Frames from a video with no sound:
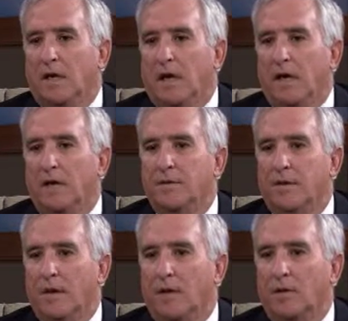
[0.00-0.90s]

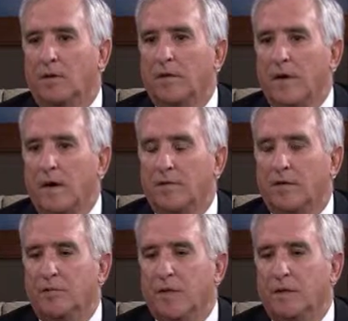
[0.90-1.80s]
And early on, the
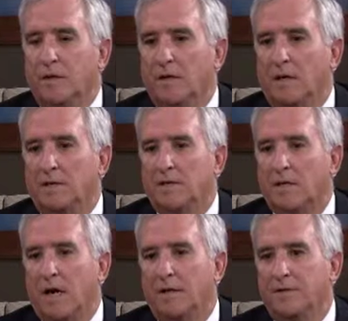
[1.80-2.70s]
committee
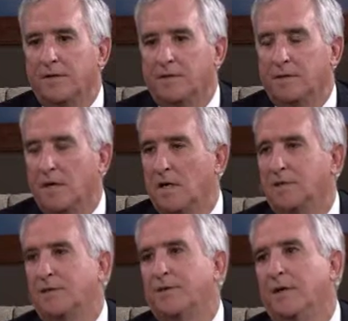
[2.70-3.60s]
decided to
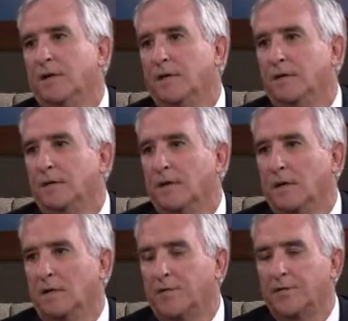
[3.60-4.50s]
concentrate
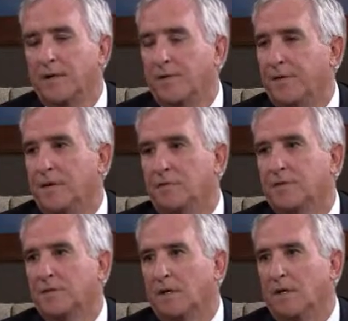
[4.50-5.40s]
on 3
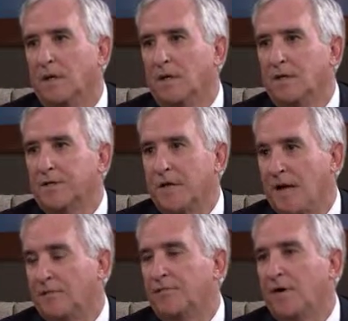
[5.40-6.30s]
themes:
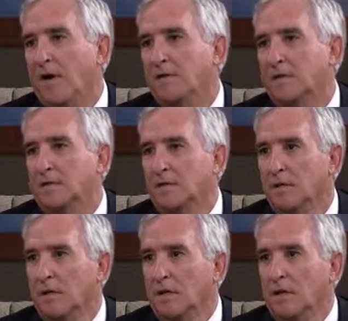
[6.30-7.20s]
sacrifice,
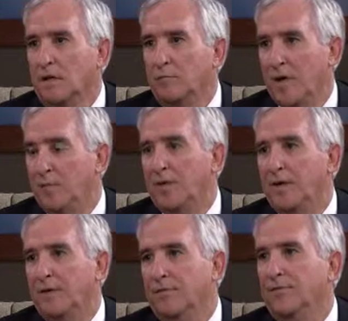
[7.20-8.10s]

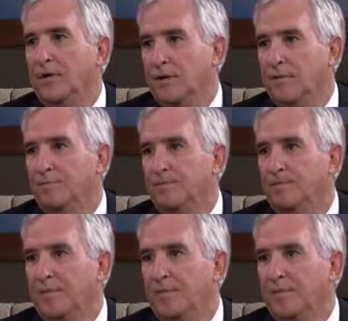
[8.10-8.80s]
memory, and freedom.